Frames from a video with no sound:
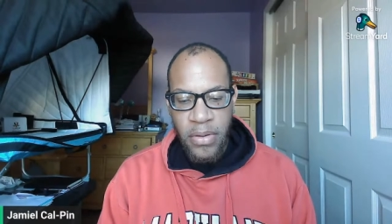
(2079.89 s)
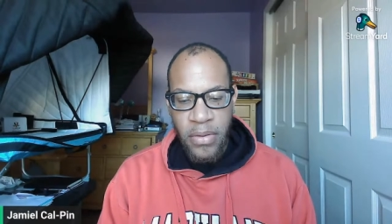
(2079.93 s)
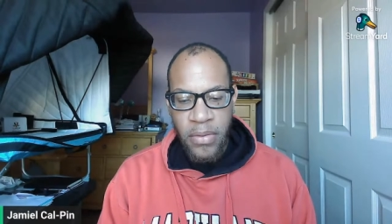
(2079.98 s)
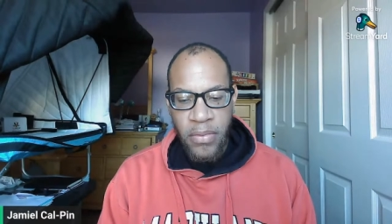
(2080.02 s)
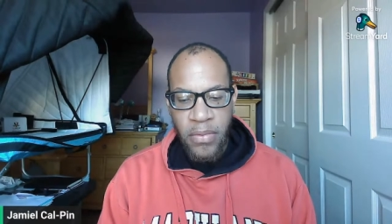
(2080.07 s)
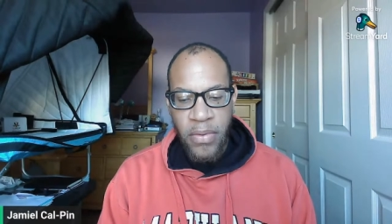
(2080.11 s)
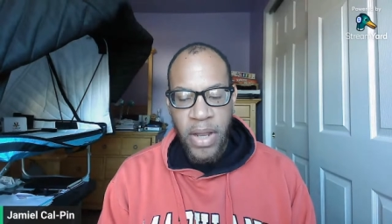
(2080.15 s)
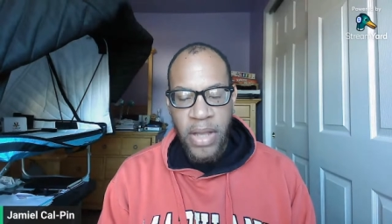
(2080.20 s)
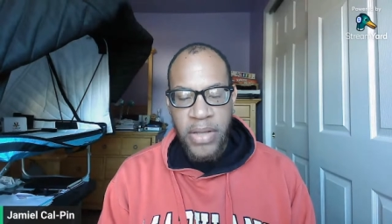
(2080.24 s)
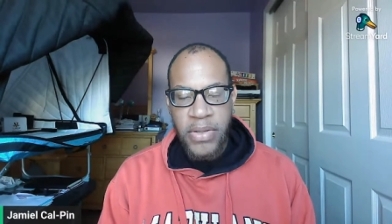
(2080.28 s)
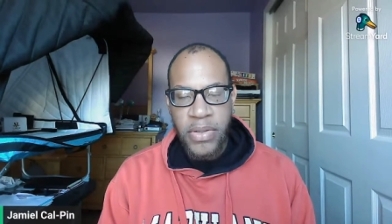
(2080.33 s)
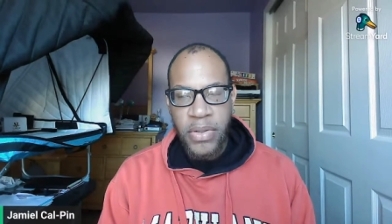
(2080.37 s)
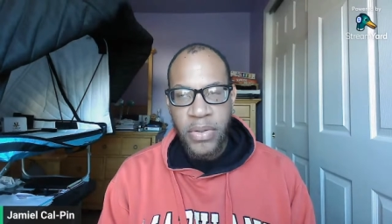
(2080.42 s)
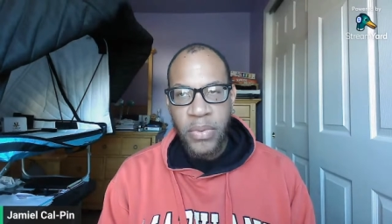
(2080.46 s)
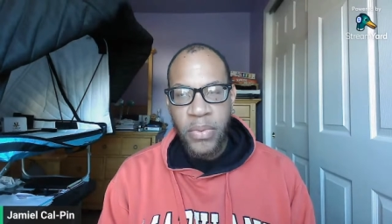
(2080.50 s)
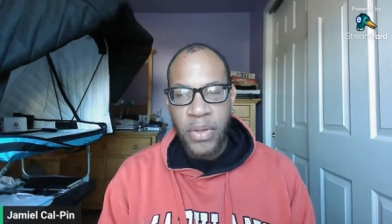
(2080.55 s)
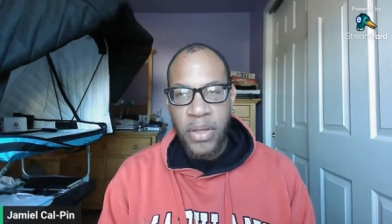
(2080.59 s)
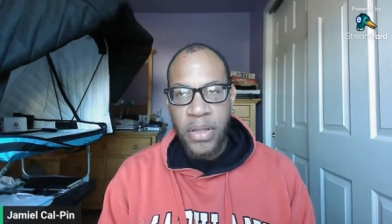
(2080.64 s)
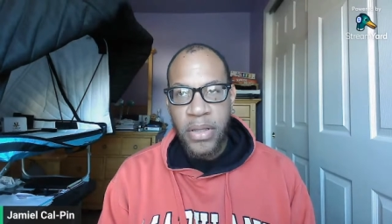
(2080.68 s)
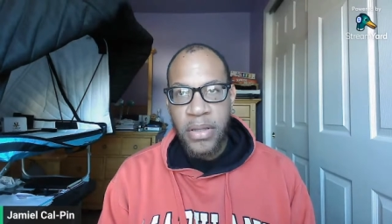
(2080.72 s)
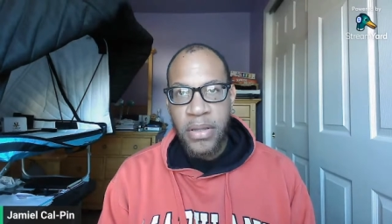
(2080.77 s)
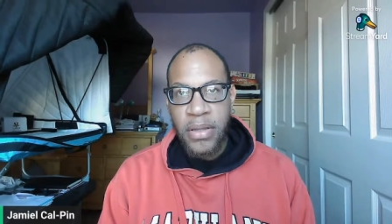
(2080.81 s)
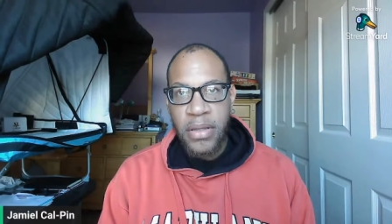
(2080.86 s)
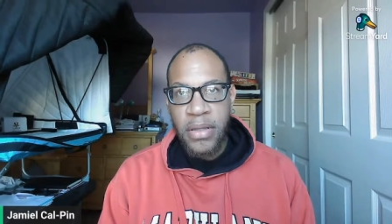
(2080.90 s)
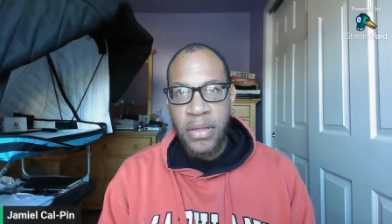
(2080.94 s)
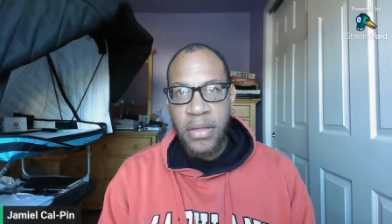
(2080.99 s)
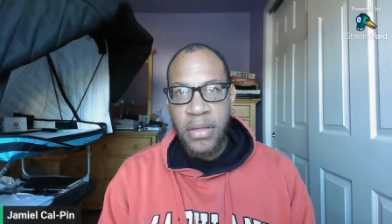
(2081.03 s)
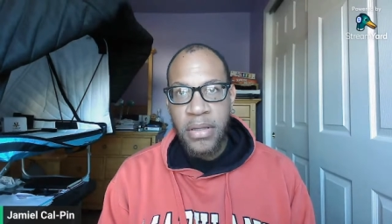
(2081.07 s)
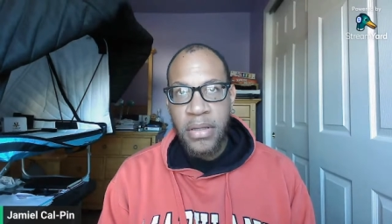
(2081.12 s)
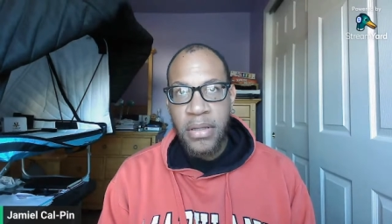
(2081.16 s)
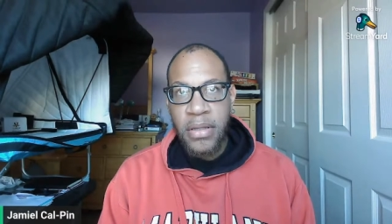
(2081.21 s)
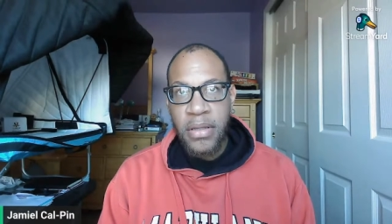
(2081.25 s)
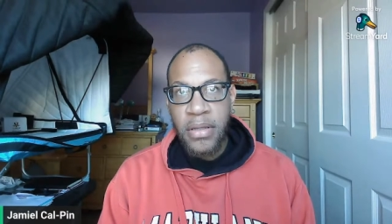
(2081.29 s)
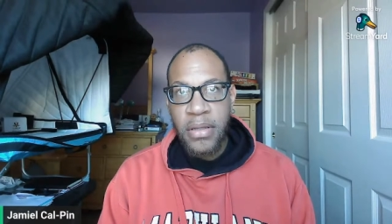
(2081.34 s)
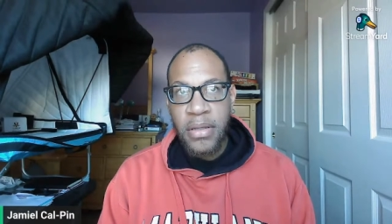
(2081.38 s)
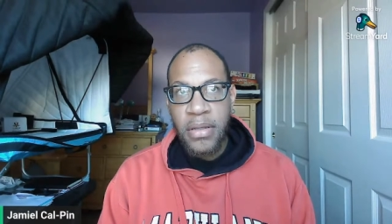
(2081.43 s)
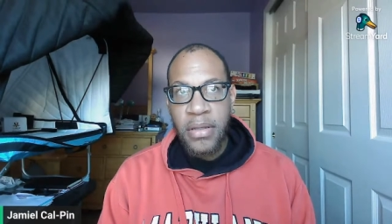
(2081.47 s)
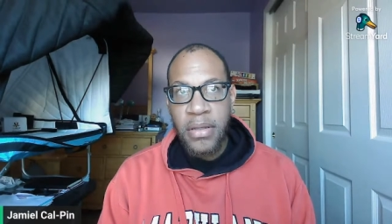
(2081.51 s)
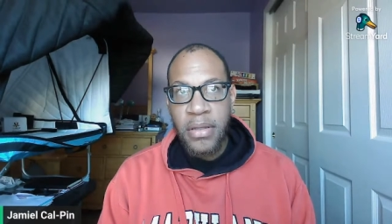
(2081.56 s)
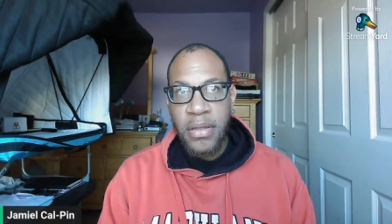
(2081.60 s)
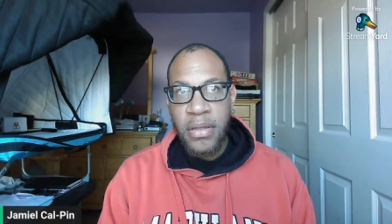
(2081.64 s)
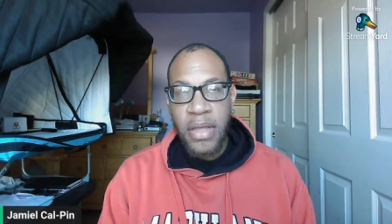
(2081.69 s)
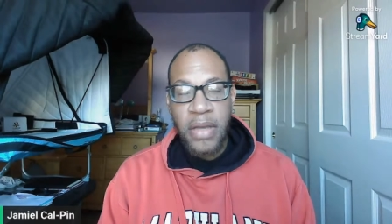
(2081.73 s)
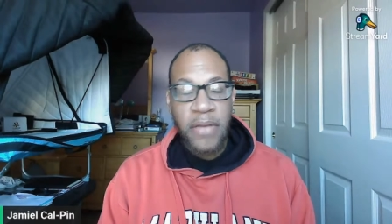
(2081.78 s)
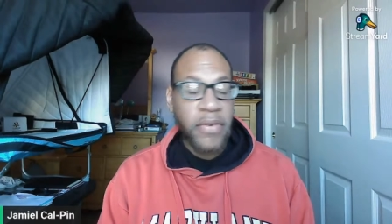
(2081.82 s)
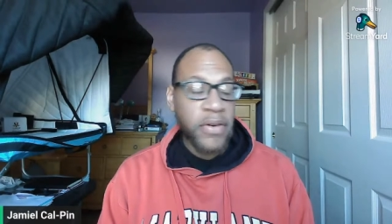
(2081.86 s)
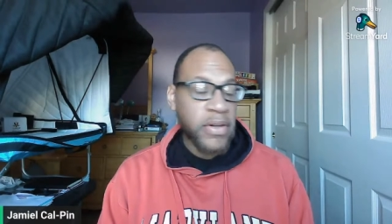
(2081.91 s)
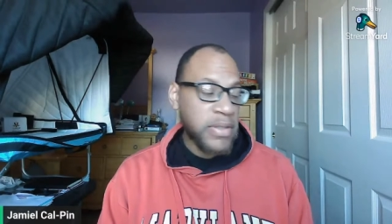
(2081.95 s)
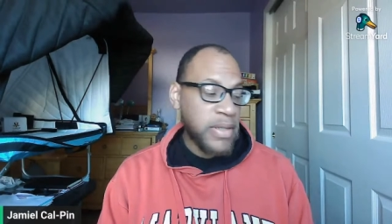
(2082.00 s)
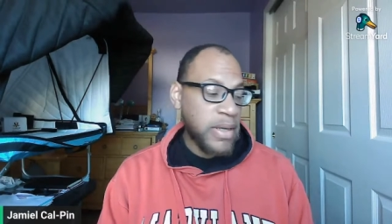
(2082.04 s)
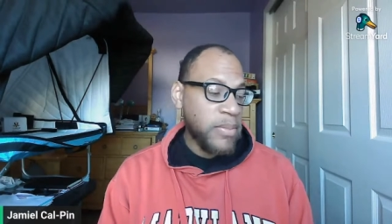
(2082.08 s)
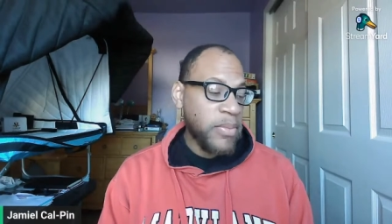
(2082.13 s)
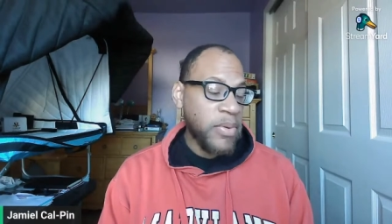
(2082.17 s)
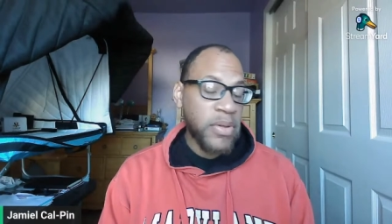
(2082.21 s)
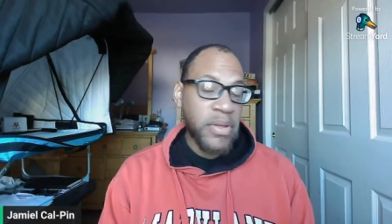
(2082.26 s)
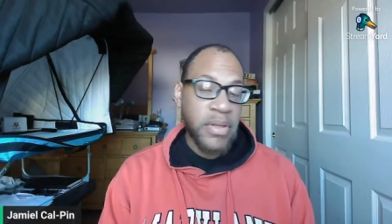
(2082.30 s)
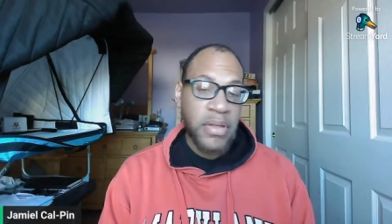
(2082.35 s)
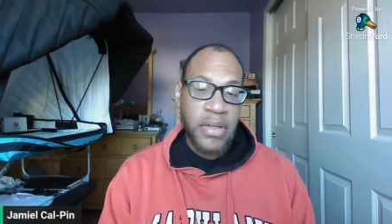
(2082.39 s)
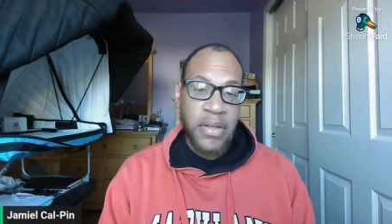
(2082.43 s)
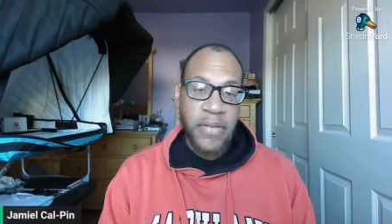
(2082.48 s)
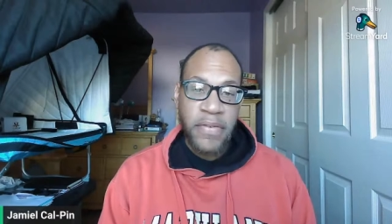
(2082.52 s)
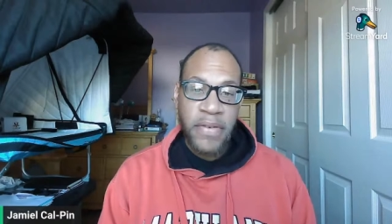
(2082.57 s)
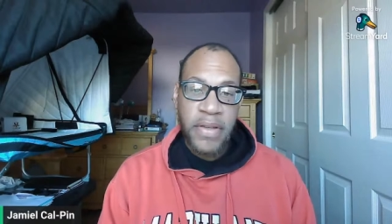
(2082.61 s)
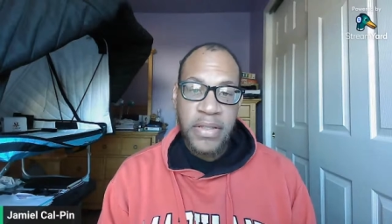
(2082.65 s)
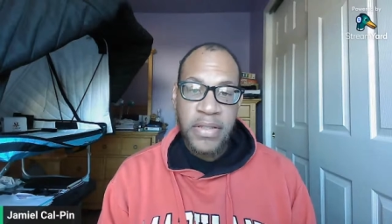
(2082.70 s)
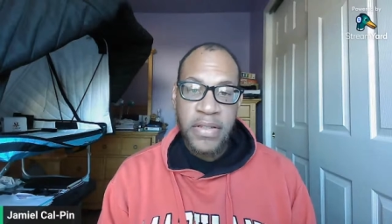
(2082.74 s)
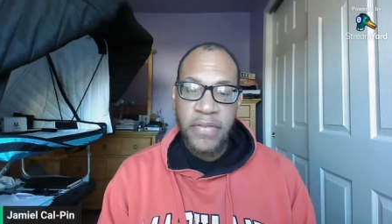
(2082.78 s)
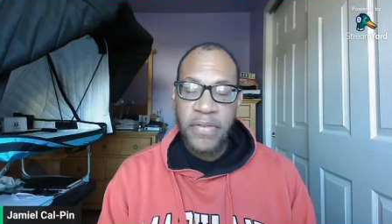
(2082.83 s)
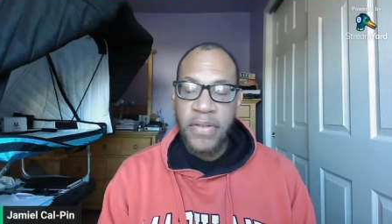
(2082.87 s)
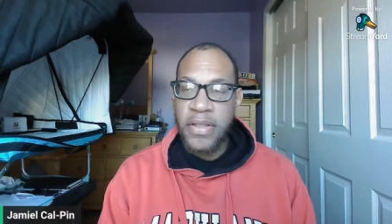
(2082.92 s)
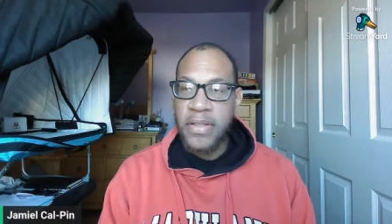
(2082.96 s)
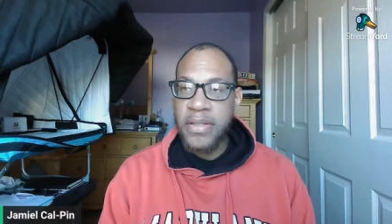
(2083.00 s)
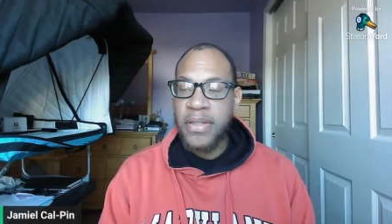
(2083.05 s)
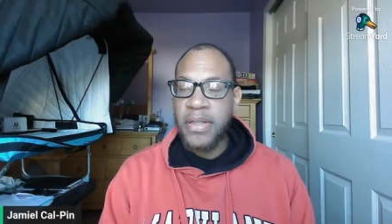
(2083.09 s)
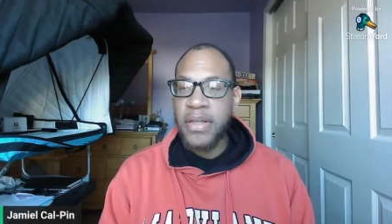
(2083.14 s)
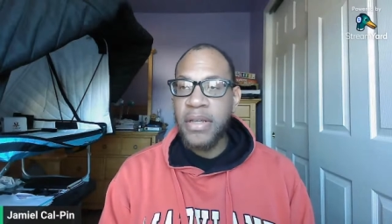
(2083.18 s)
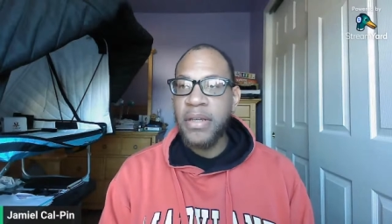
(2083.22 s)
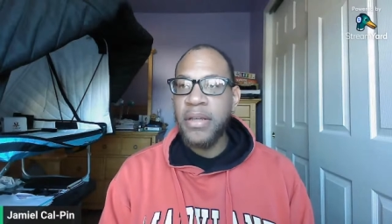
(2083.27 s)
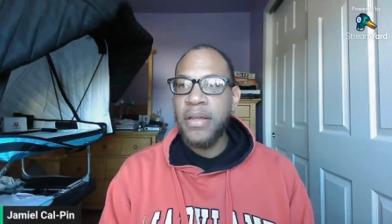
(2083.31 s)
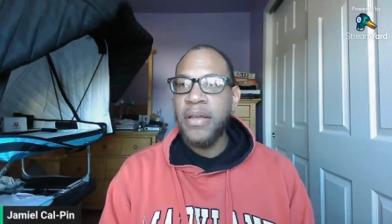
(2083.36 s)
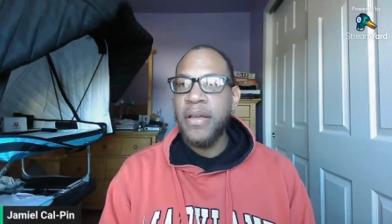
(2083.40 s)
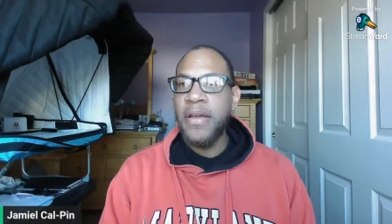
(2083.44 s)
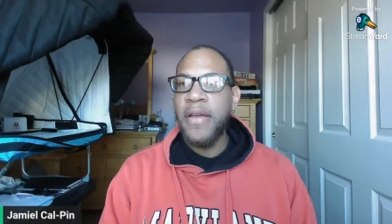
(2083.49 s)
wrestle with, like, for example, the defensiveness thing.